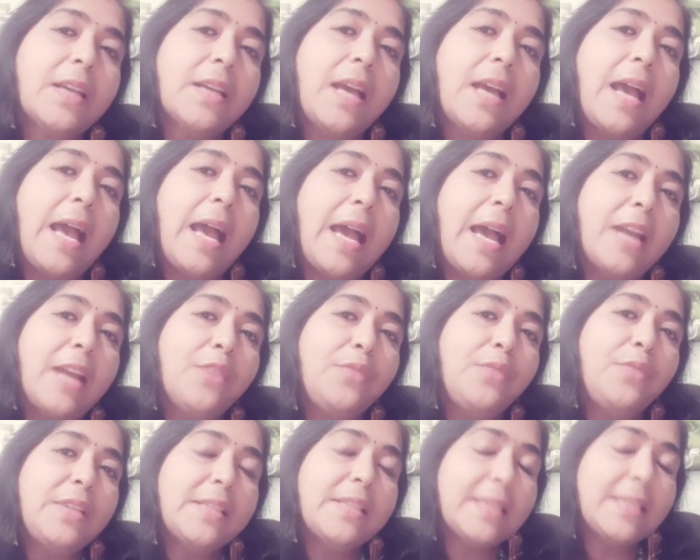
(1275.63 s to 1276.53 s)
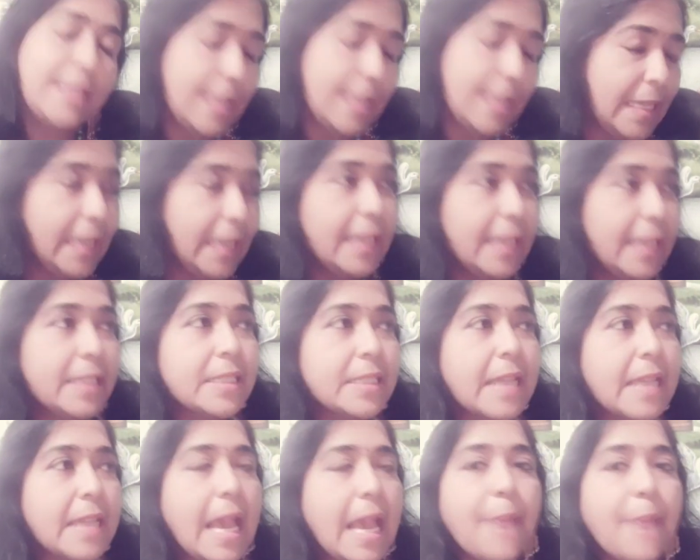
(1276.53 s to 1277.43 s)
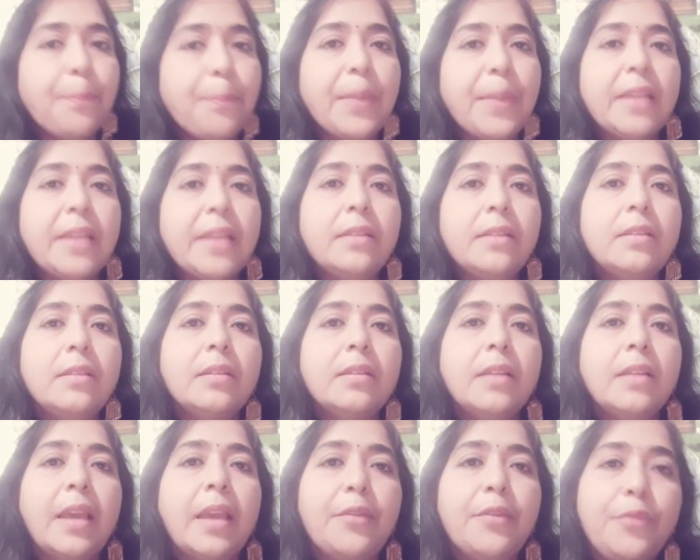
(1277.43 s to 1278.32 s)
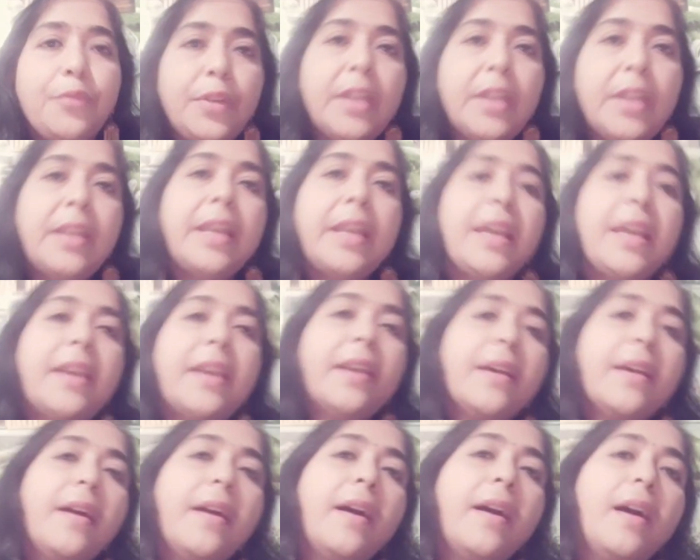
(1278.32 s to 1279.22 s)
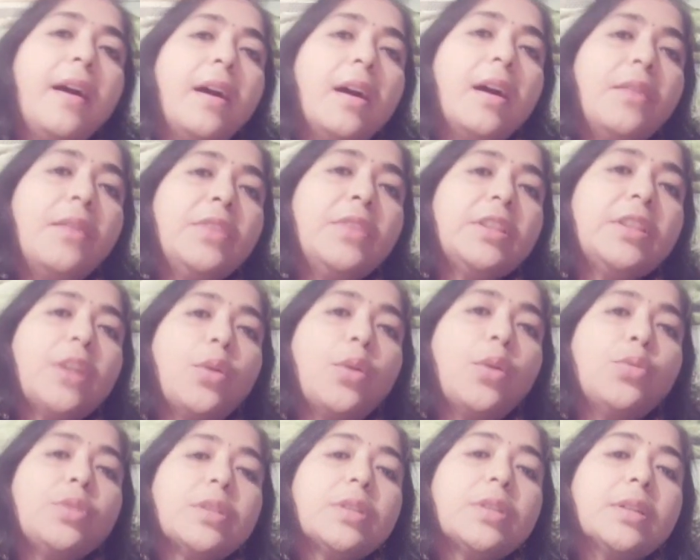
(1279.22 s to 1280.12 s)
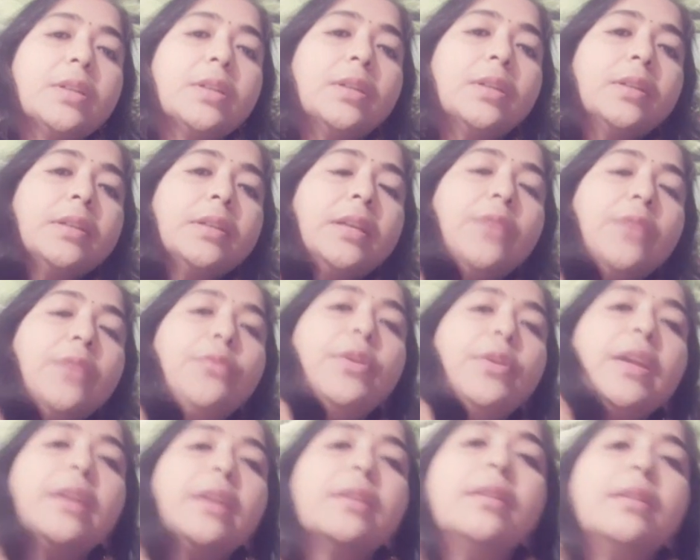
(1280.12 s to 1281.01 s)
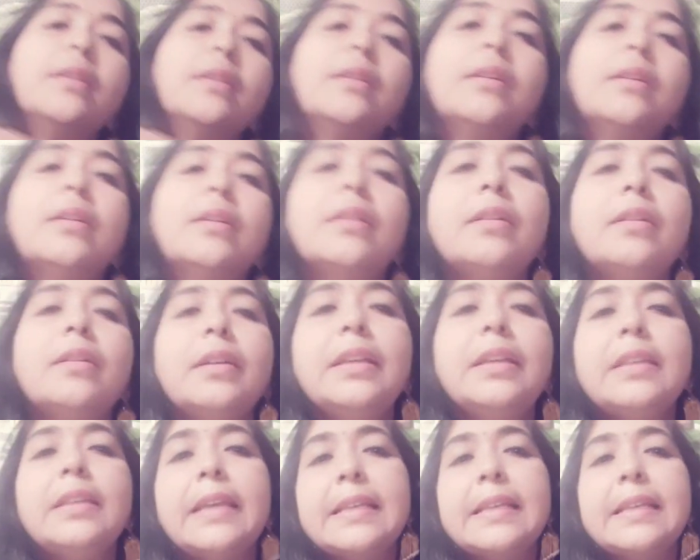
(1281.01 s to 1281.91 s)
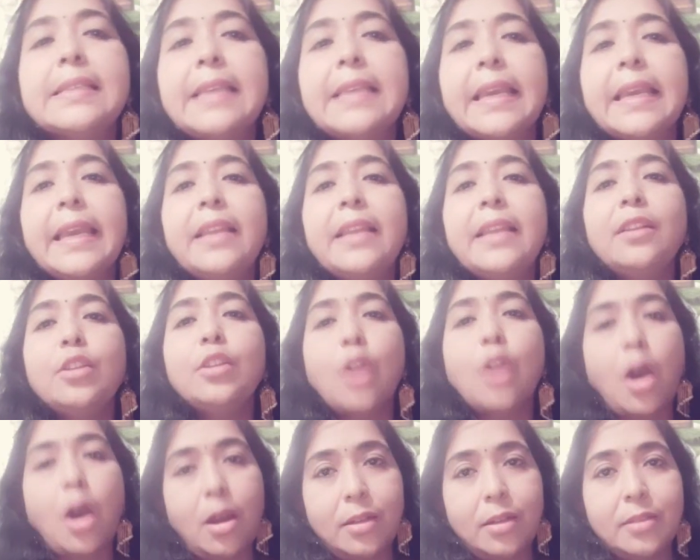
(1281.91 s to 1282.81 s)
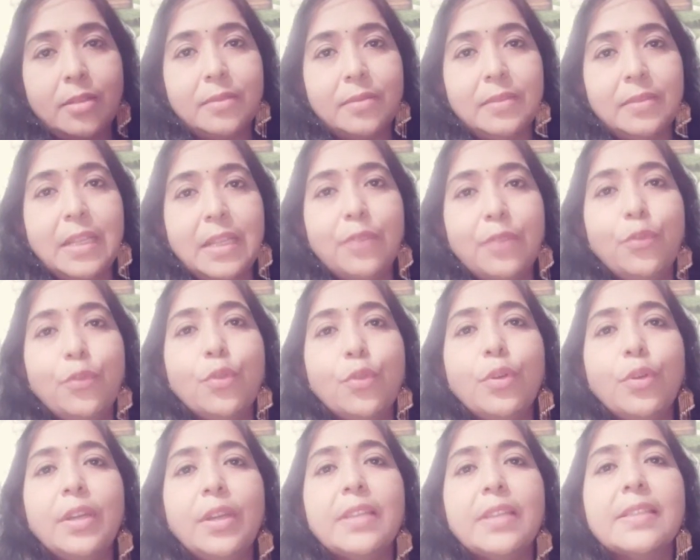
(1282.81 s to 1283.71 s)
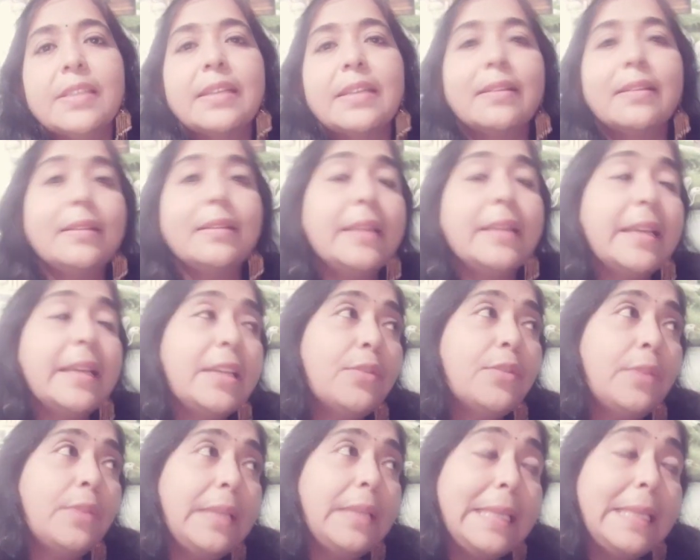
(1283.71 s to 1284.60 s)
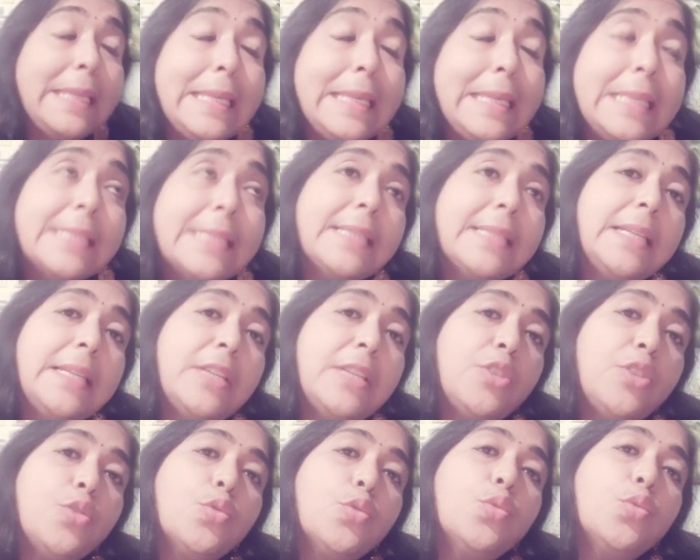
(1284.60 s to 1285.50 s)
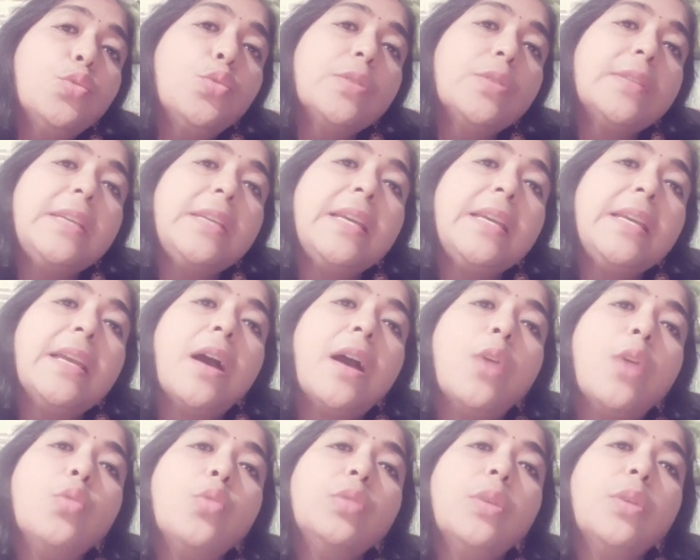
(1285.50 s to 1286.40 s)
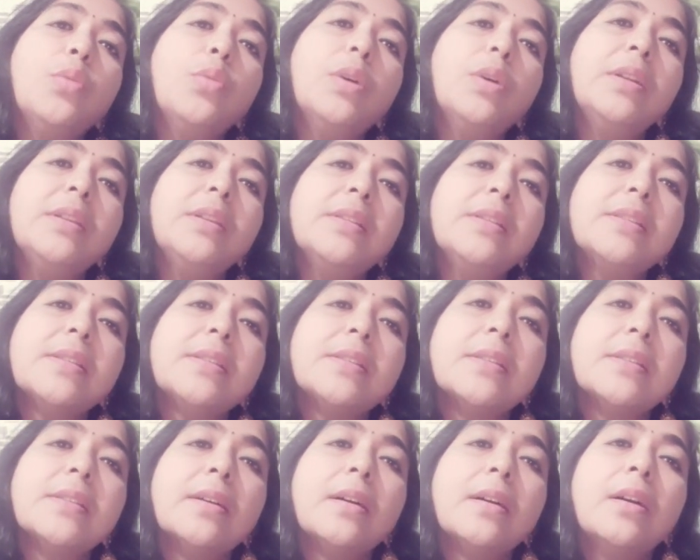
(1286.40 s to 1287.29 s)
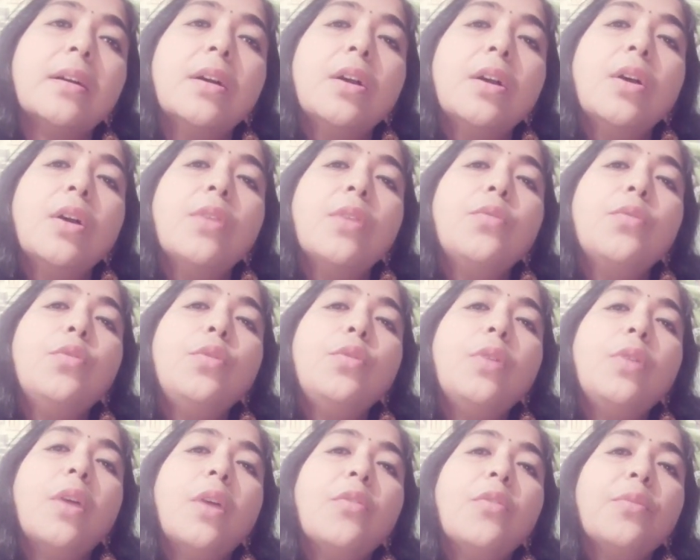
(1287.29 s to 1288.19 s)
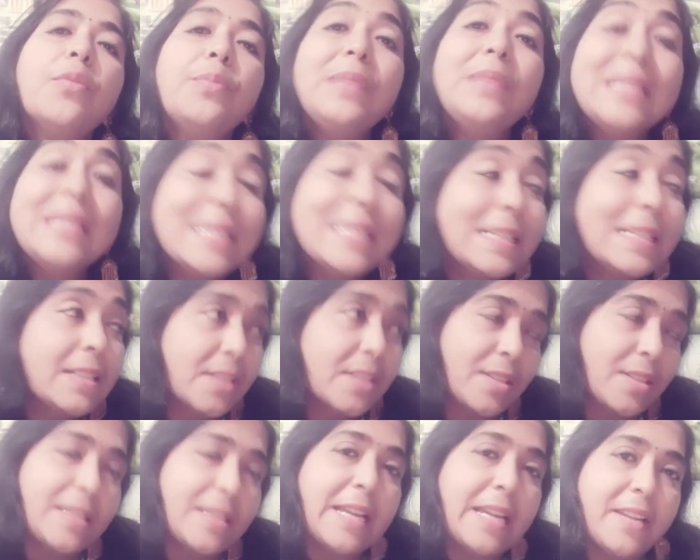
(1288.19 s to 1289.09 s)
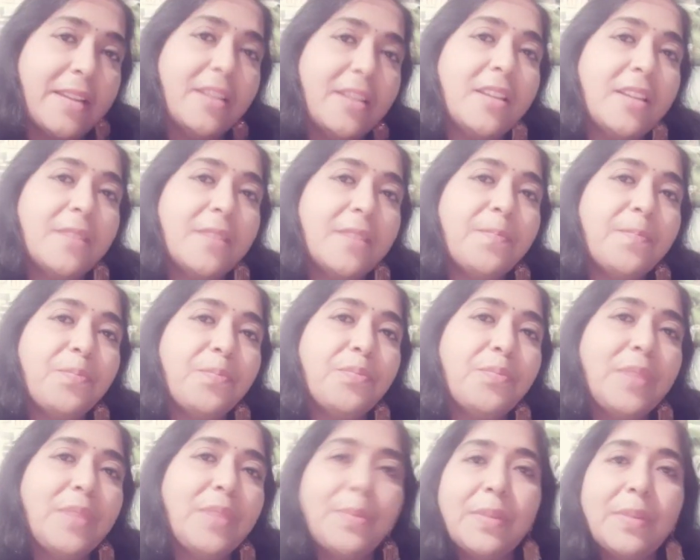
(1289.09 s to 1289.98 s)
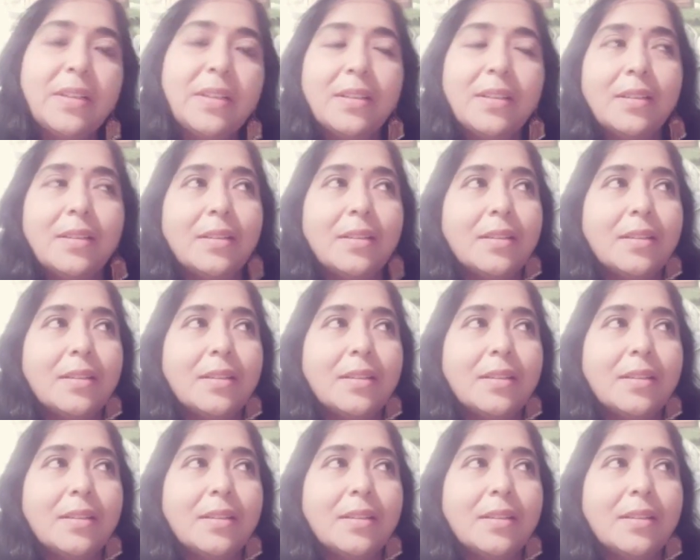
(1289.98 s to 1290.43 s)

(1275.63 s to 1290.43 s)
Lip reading: and we see it happen every day without giving it a second thought. Therefore, it is relatively easy to see how the world is full of misunderstanding. People